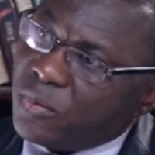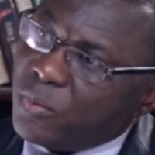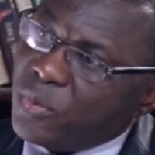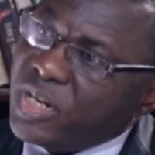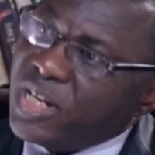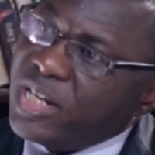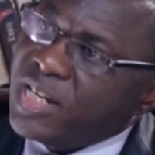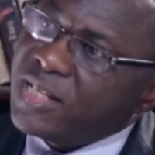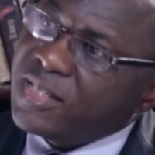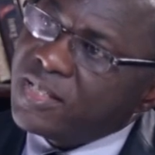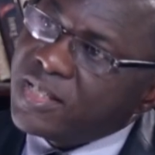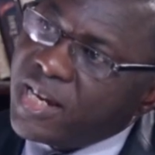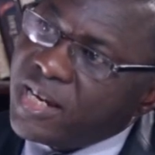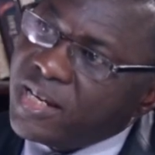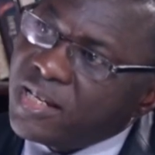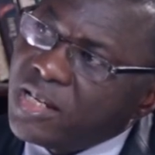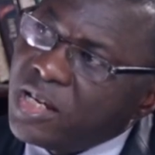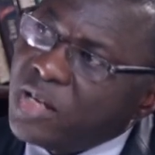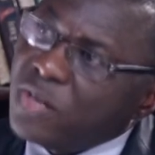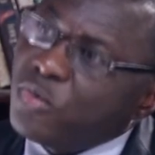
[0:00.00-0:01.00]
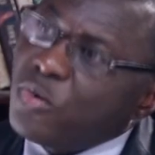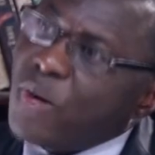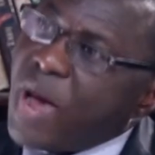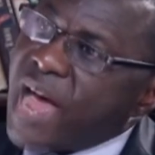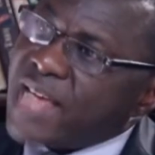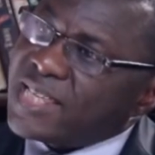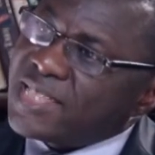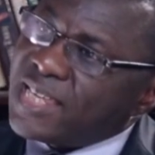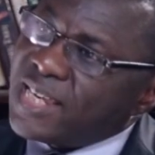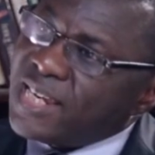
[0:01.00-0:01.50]
We intend to
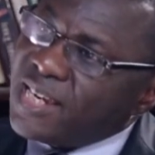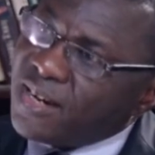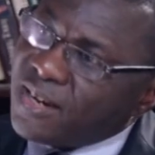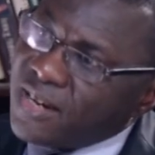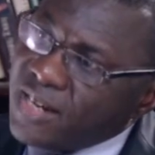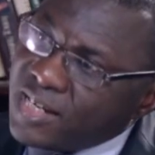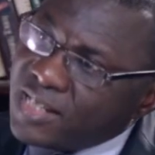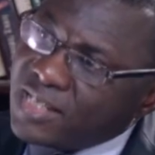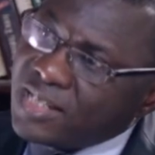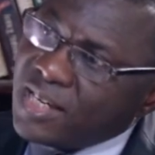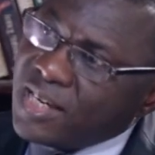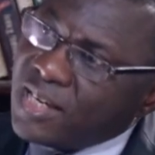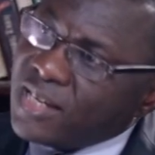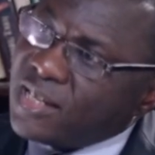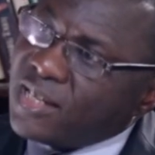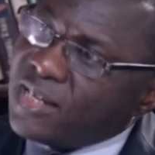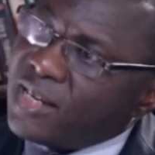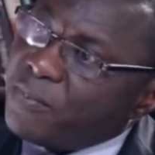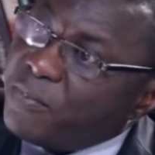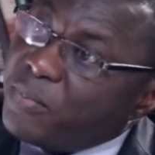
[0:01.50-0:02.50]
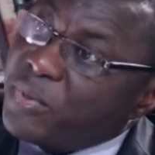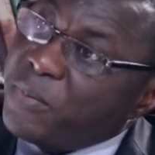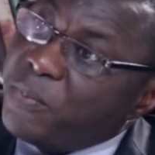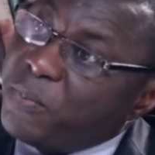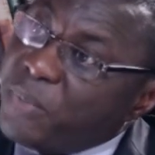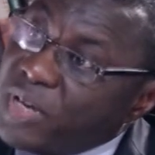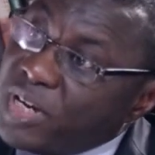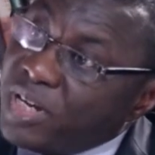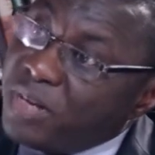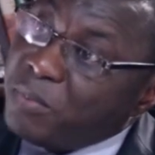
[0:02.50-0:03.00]
accelerate the
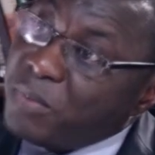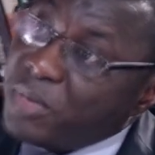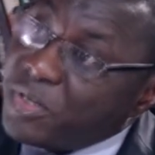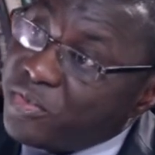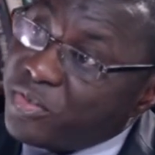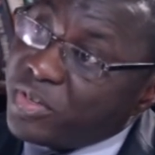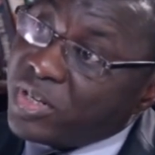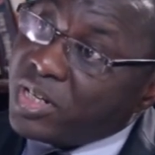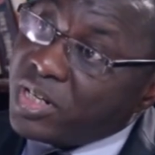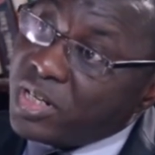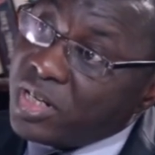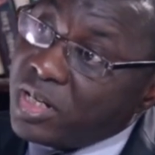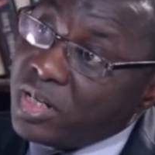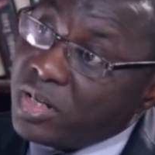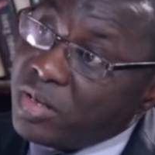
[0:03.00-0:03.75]
prepaid metering